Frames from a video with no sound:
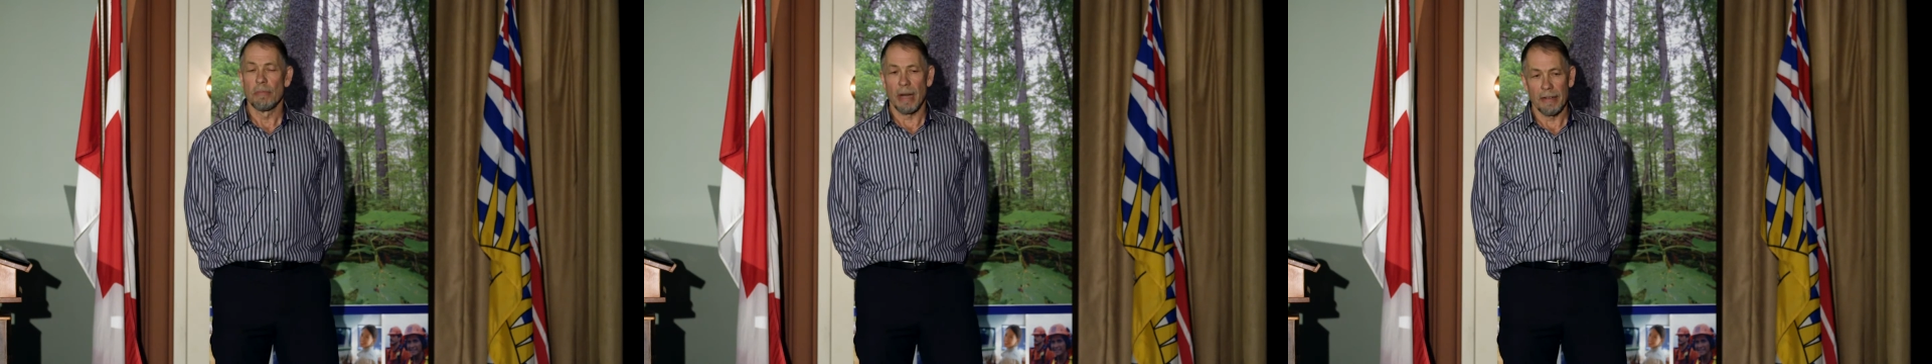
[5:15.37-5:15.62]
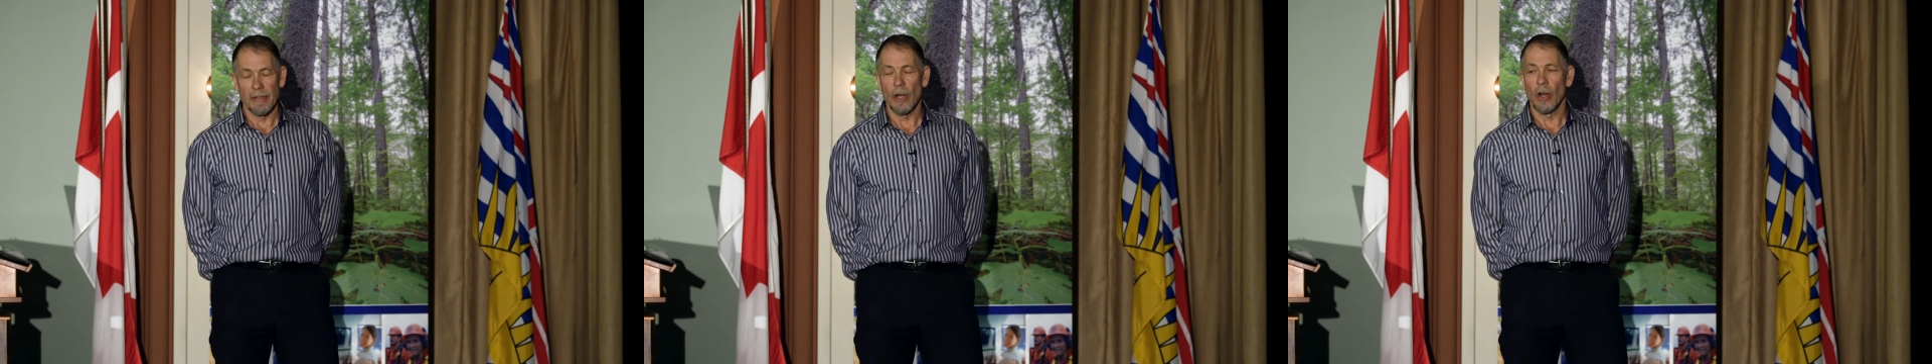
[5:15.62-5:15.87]

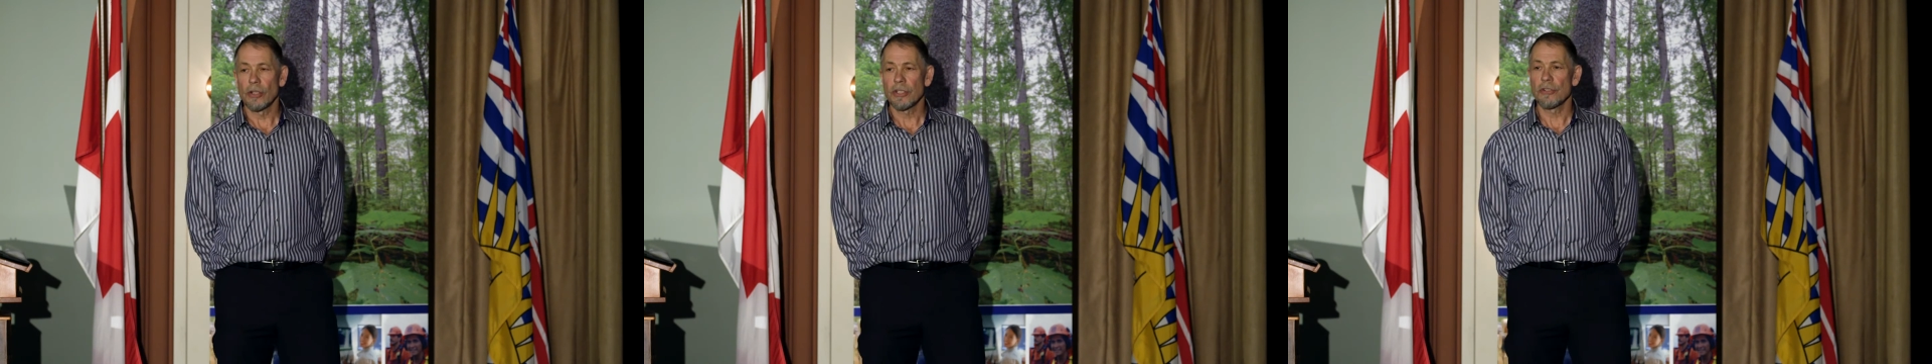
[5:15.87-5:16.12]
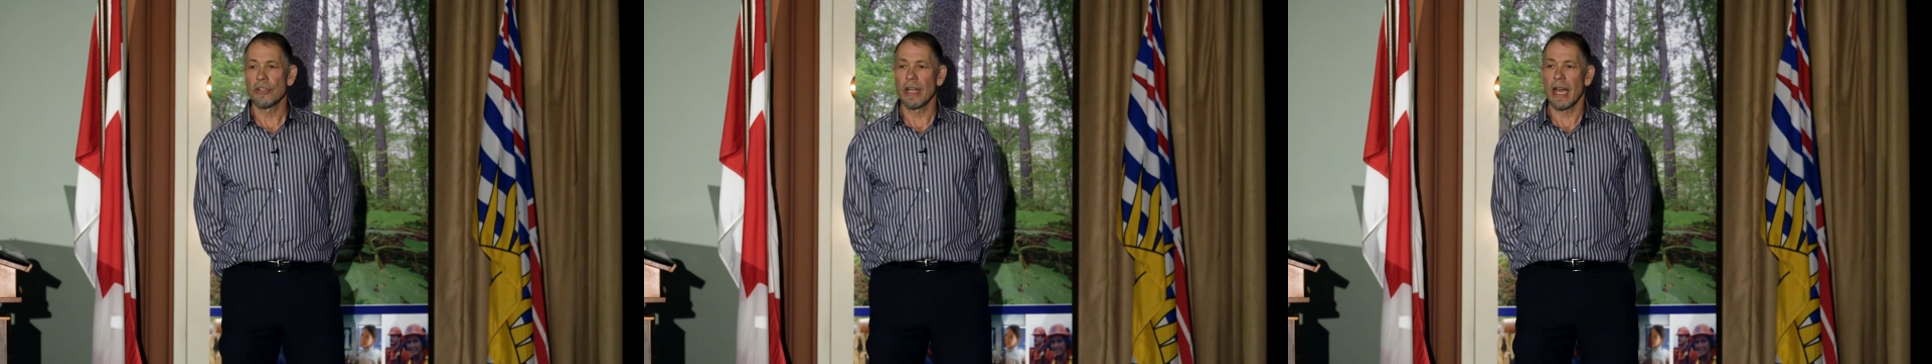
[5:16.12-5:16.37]
but we
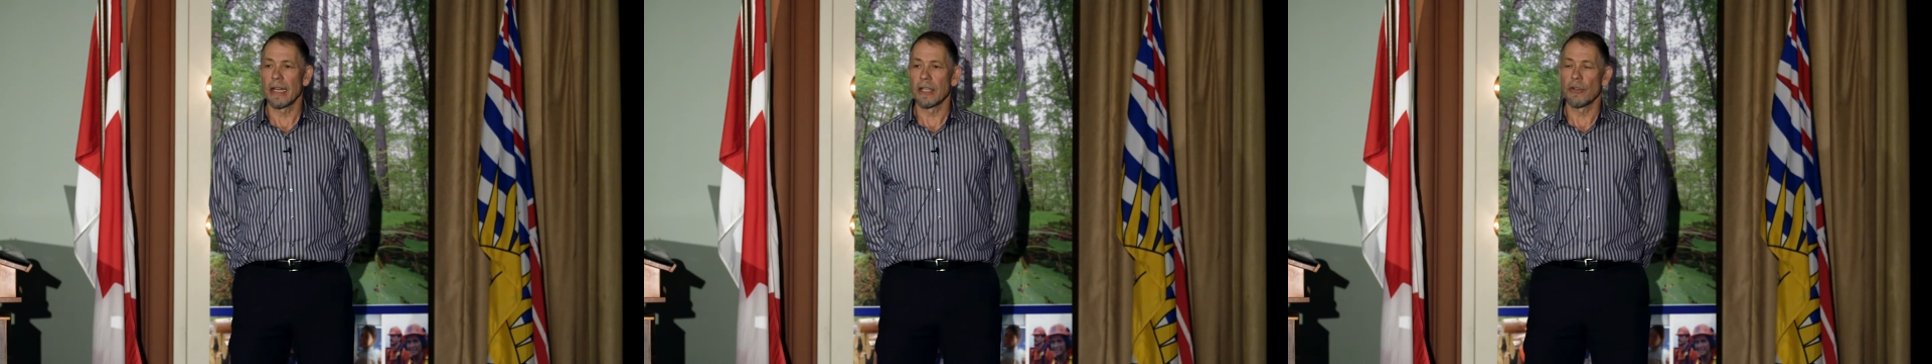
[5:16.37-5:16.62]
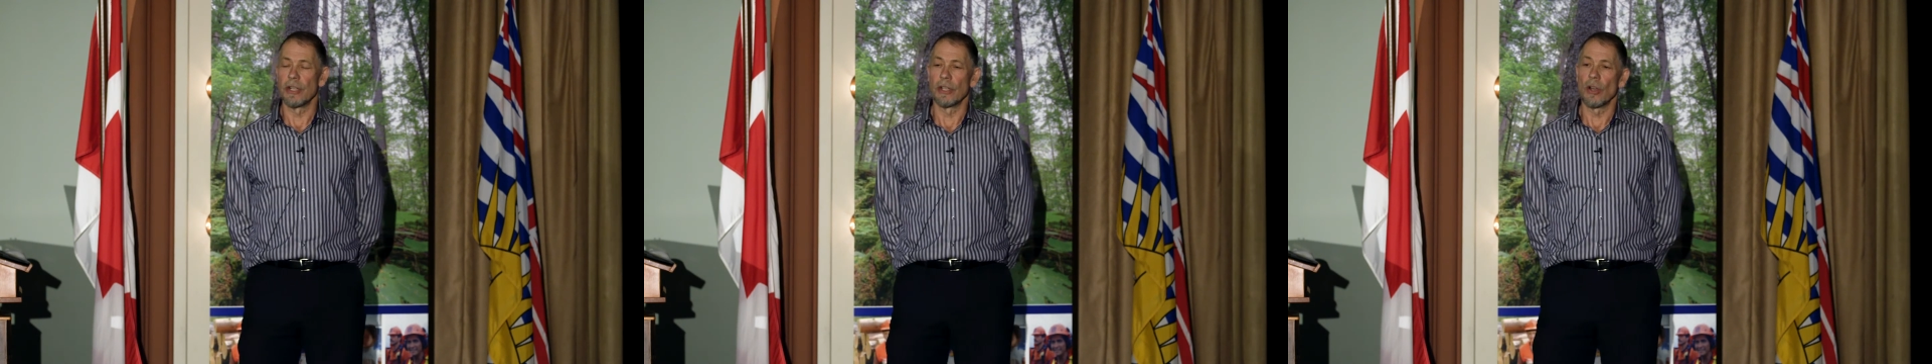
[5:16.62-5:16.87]
also started
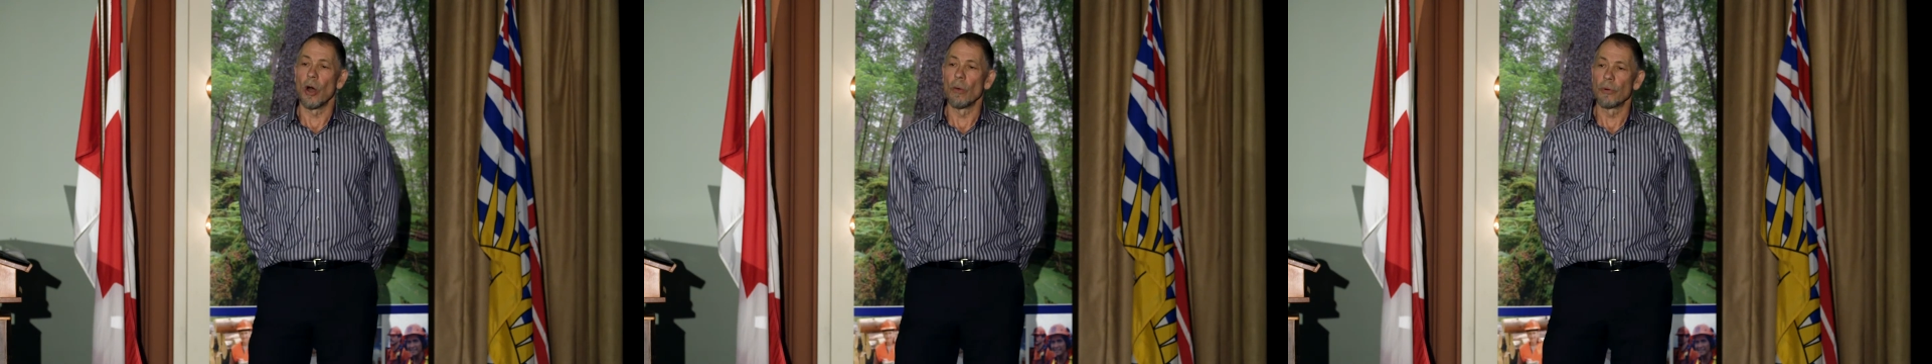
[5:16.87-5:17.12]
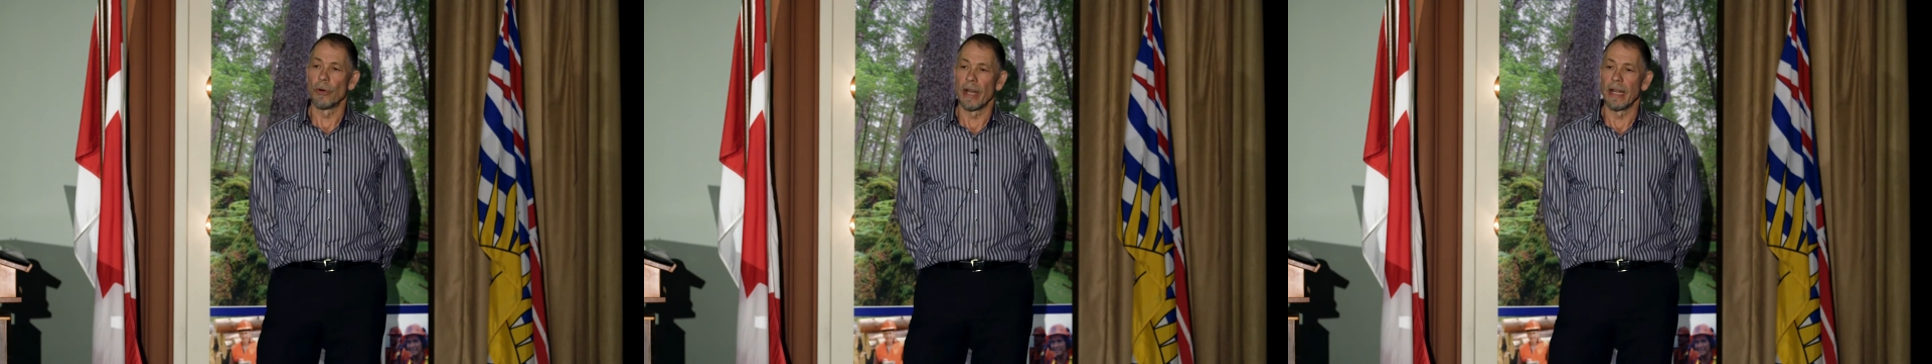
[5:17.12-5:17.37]
to
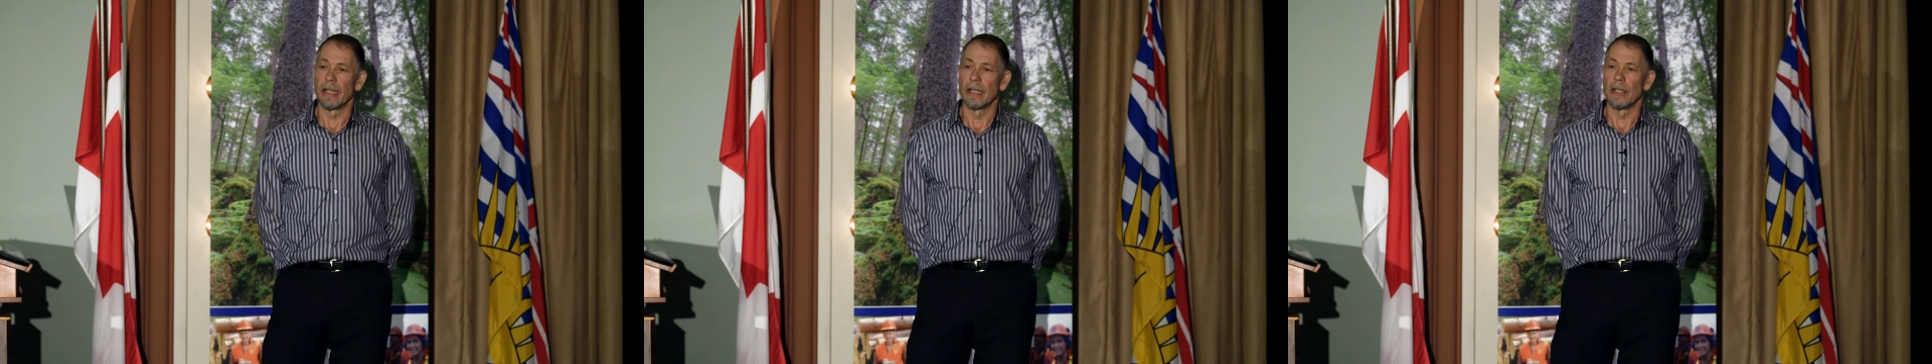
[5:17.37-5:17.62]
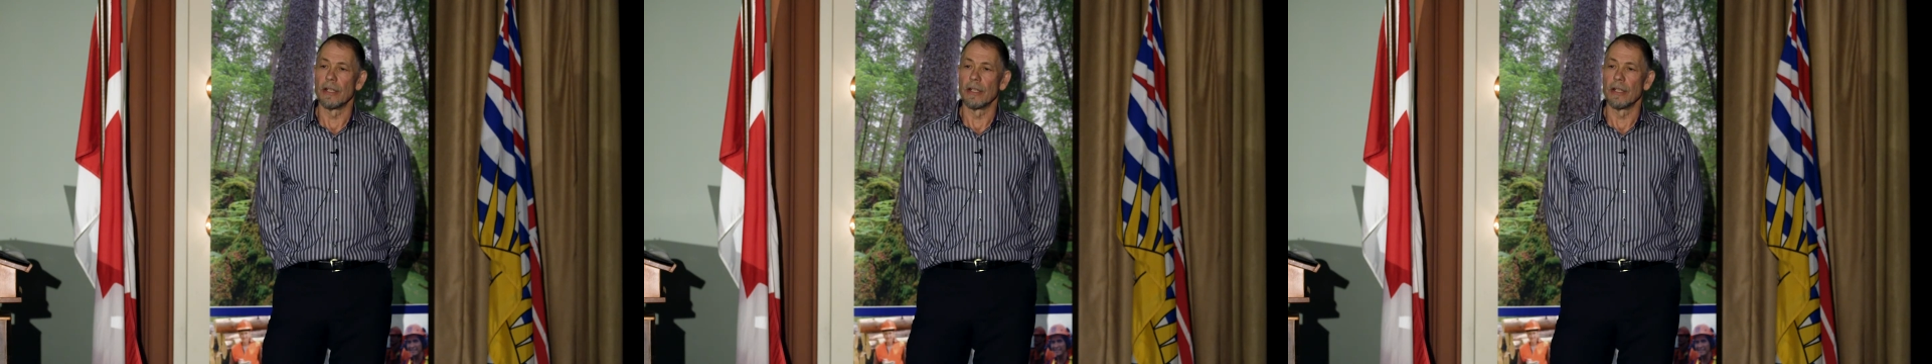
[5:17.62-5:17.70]
incorporate